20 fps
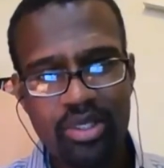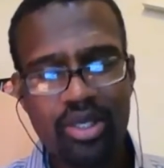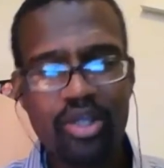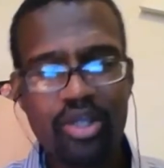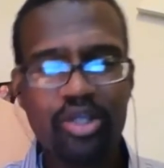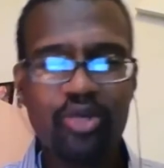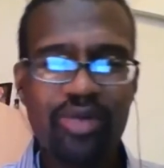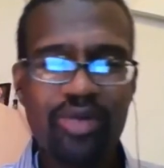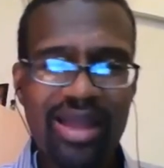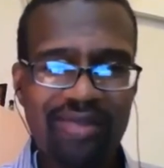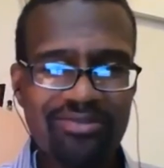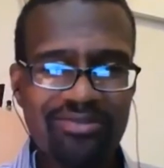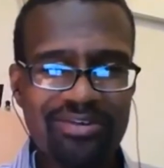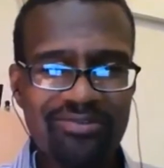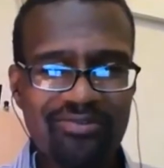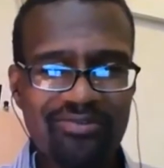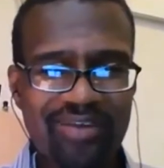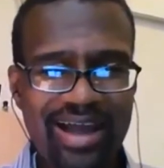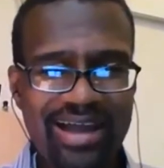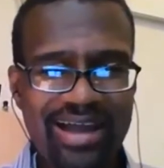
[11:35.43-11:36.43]
You have to
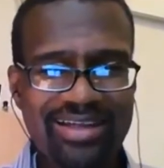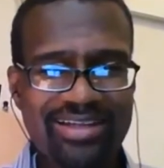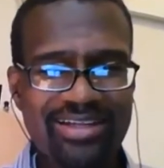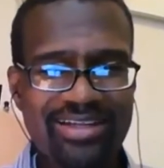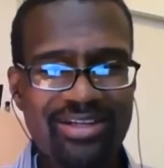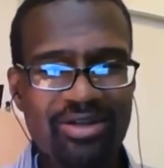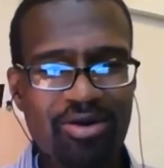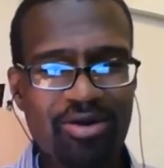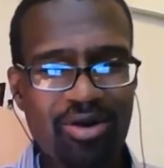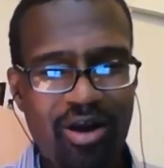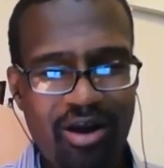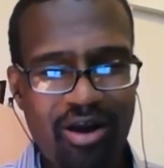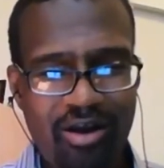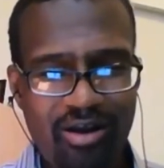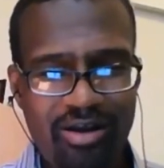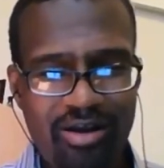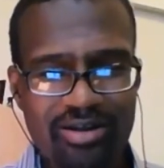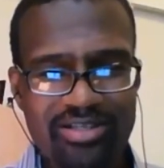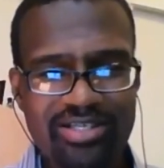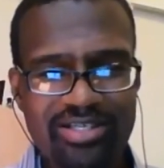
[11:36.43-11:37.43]
find it in your
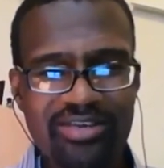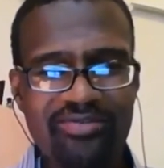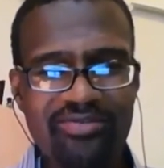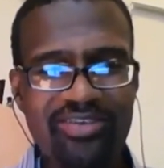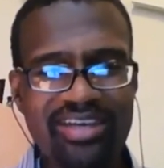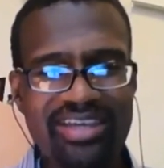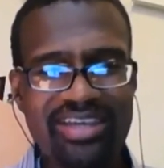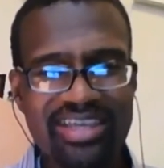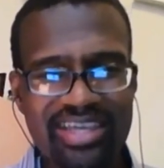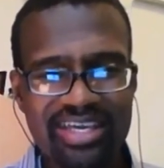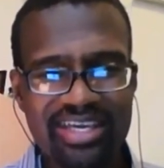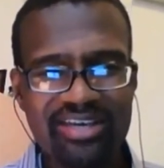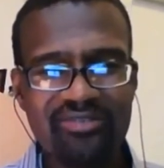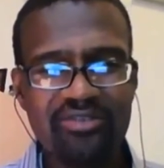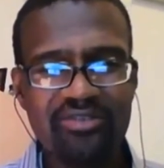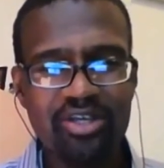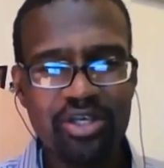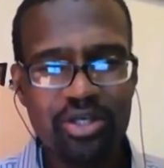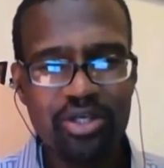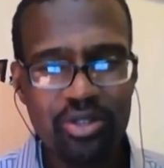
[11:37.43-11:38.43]
heart to forgive
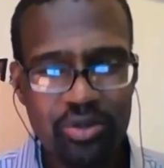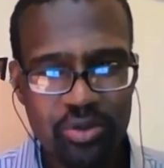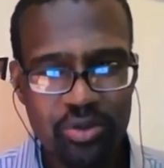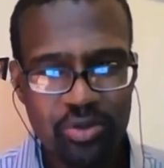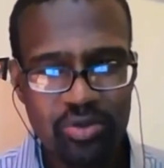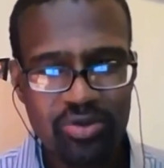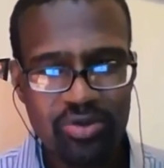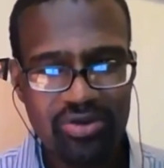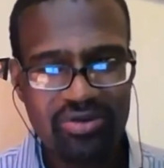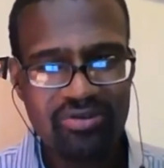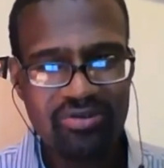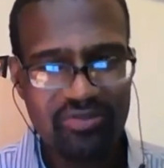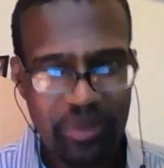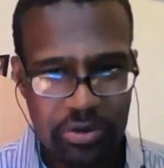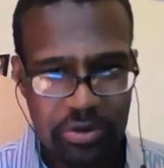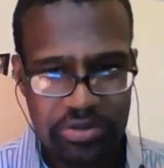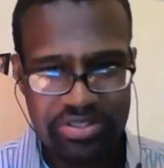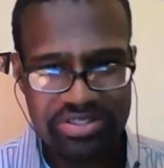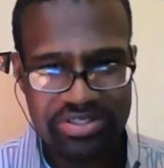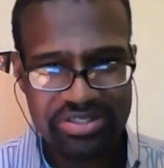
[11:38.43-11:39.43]
you
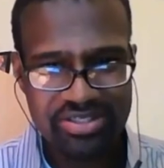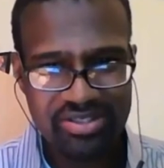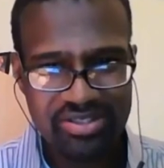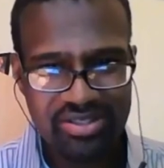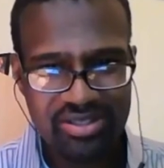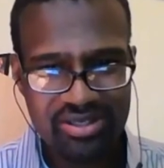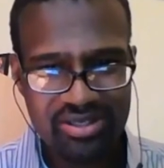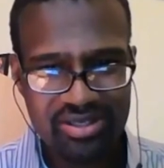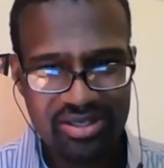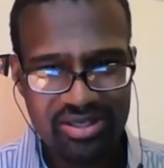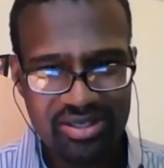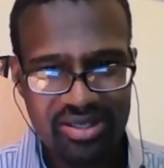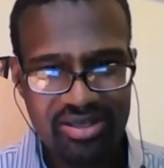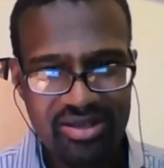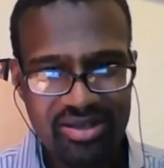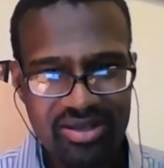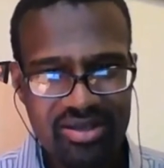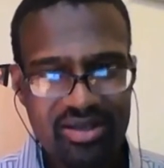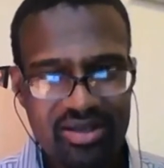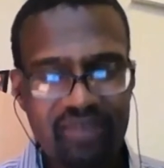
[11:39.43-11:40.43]
first.
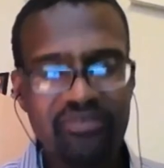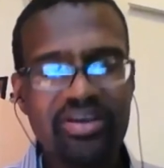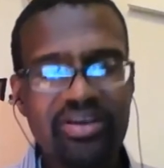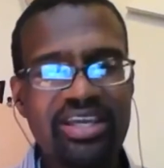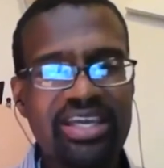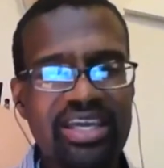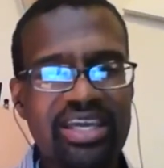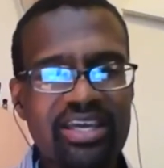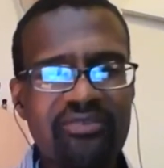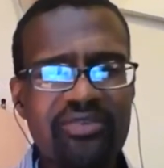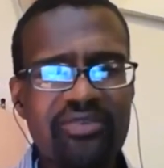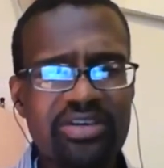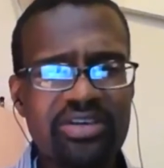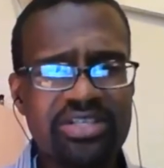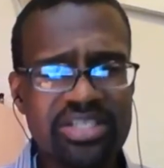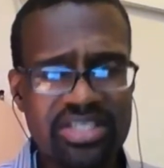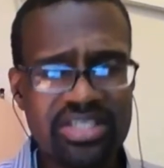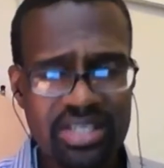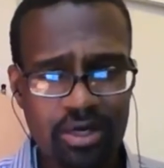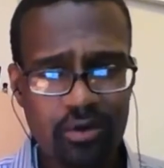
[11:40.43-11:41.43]
Forgive
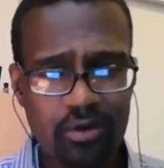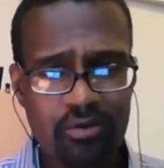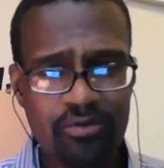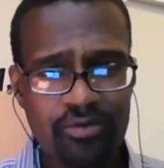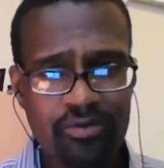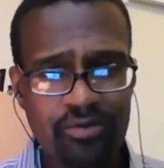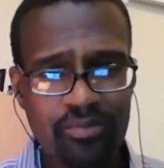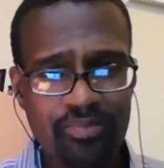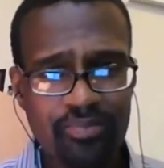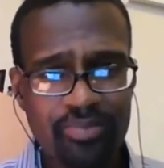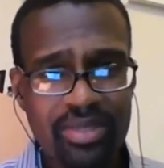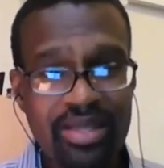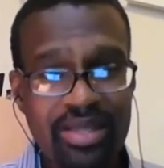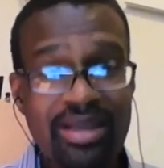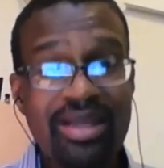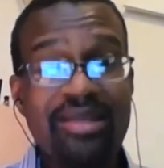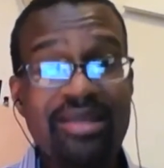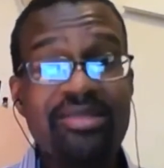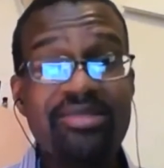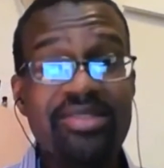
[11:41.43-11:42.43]
yourself.
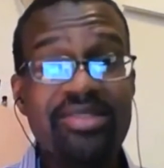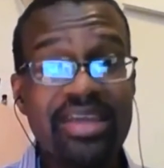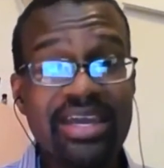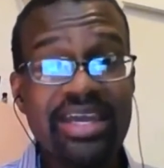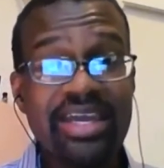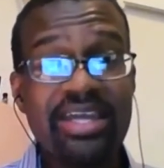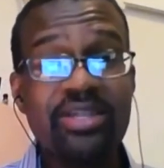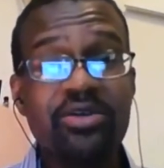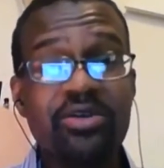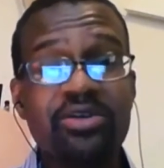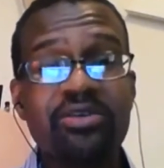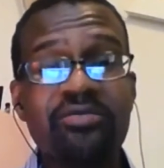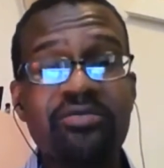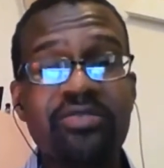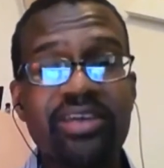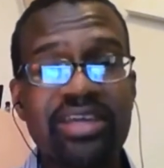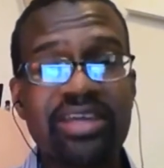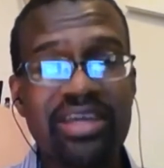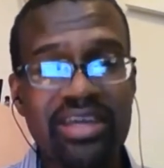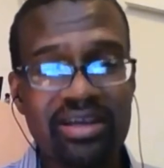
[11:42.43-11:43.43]
Then you can
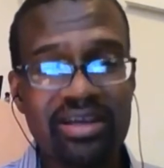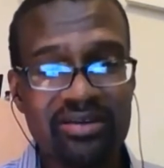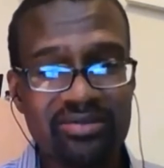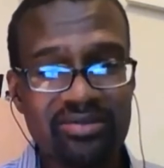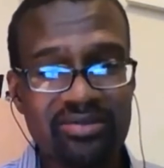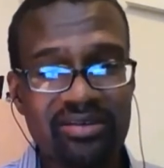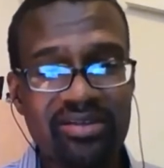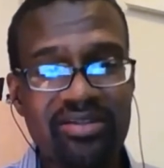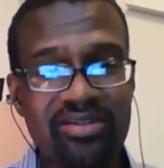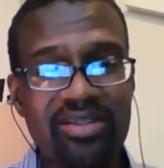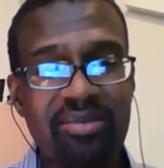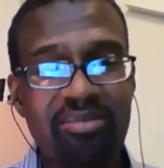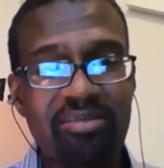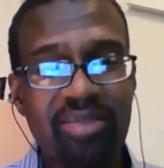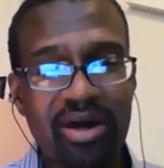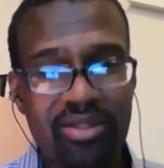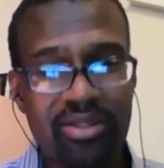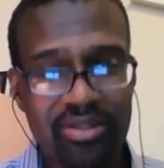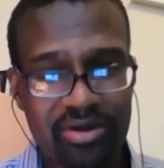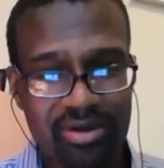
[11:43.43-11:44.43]
forgive the
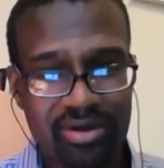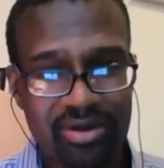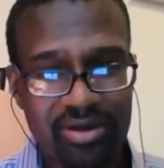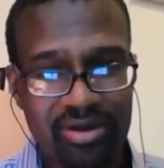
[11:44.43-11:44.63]
mother.